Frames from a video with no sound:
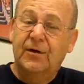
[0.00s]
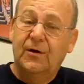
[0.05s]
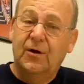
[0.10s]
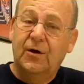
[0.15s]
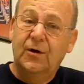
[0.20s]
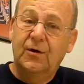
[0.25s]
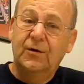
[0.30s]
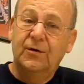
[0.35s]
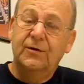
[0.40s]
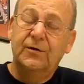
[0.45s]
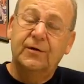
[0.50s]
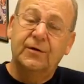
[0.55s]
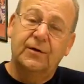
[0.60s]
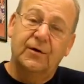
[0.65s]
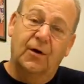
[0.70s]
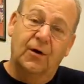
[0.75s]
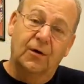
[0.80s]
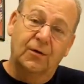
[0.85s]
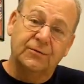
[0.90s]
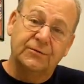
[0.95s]
or
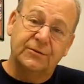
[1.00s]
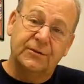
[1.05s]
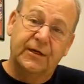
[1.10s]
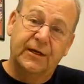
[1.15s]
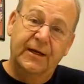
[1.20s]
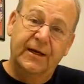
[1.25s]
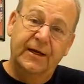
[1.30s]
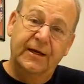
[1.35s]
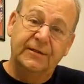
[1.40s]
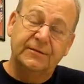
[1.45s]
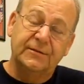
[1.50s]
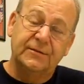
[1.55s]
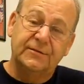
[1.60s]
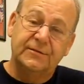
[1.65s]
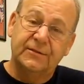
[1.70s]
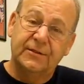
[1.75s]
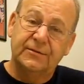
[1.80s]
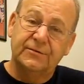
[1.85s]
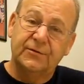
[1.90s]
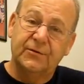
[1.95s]
Carl Skaggs at
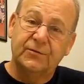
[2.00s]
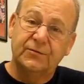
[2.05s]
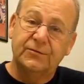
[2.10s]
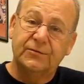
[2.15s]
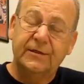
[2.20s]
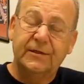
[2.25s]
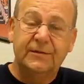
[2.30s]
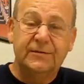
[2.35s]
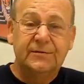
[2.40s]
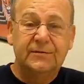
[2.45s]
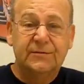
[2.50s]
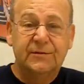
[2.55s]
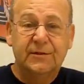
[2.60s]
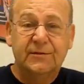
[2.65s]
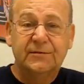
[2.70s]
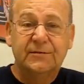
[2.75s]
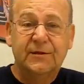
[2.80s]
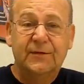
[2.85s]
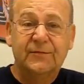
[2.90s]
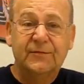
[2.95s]

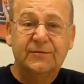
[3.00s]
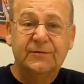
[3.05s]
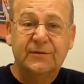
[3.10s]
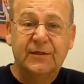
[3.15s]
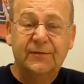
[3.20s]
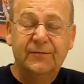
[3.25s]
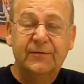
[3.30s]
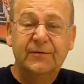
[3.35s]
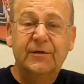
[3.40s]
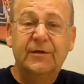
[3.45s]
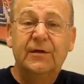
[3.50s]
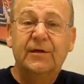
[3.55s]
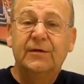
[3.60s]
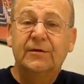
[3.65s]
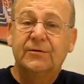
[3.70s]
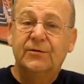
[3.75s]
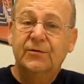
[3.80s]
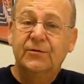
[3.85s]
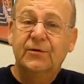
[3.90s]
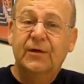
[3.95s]

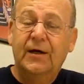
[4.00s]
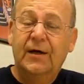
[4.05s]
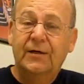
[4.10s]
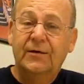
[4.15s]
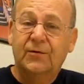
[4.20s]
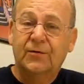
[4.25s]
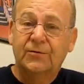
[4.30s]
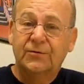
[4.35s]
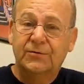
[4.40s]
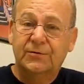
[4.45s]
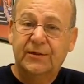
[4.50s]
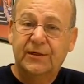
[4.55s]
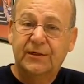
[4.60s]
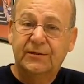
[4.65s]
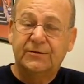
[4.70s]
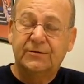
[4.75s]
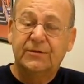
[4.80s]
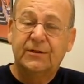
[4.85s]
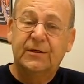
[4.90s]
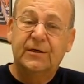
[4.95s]

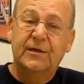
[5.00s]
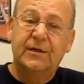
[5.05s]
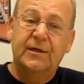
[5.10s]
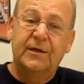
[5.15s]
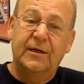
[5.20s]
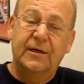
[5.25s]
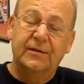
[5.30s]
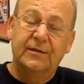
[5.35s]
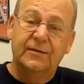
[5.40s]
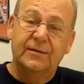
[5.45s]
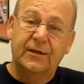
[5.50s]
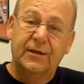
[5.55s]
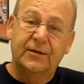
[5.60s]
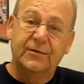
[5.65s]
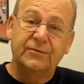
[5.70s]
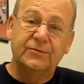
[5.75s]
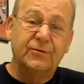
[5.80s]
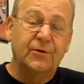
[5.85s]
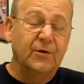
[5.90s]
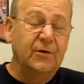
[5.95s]
606-677-2906, and the
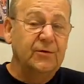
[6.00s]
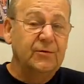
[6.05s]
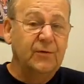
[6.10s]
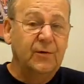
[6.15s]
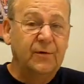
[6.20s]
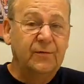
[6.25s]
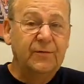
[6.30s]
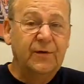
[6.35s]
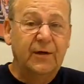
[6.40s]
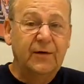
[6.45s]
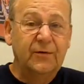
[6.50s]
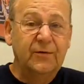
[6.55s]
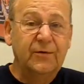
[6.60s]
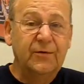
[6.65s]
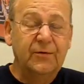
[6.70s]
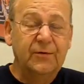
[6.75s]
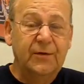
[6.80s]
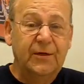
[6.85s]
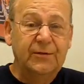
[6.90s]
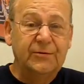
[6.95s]
tickets are a $12
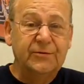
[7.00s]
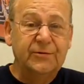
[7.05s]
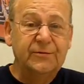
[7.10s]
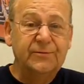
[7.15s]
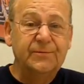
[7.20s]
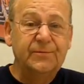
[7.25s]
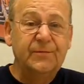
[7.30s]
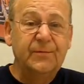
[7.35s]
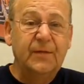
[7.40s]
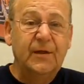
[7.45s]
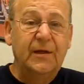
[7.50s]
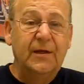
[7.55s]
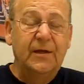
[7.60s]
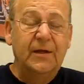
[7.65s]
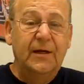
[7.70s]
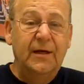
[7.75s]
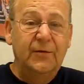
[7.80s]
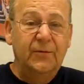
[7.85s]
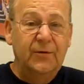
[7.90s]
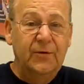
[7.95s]
donation,
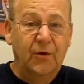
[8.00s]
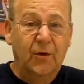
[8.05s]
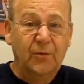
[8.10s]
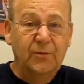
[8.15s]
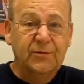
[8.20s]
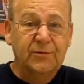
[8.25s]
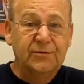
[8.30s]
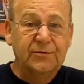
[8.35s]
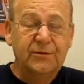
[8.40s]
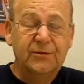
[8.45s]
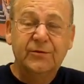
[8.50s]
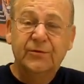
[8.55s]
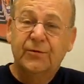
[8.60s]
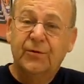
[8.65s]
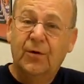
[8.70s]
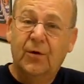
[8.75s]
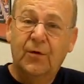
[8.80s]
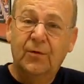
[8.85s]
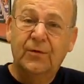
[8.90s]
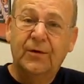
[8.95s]
and we hope to see
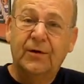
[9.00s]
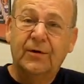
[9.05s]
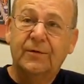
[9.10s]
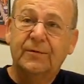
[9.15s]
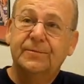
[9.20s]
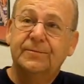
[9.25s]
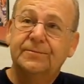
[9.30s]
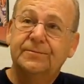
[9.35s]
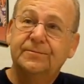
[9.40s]
you all there.